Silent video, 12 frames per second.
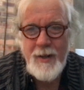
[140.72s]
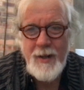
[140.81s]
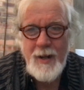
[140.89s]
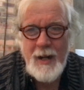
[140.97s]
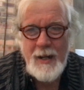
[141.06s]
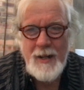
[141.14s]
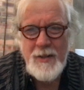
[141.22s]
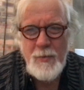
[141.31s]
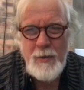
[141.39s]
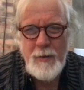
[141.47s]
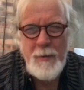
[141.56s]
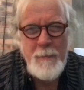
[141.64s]
I'd like to
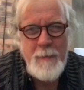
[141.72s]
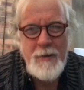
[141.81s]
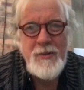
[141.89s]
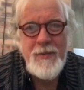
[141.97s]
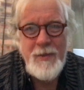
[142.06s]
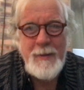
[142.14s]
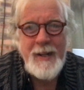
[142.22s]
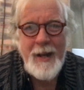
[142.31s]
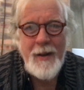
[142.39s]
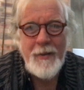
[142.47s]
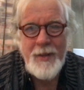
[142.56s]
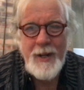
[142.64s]
work with most of them again,
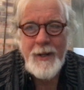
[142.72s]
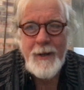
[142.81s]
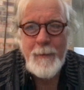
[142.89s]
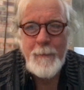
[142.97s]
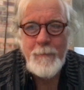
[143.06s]
I think.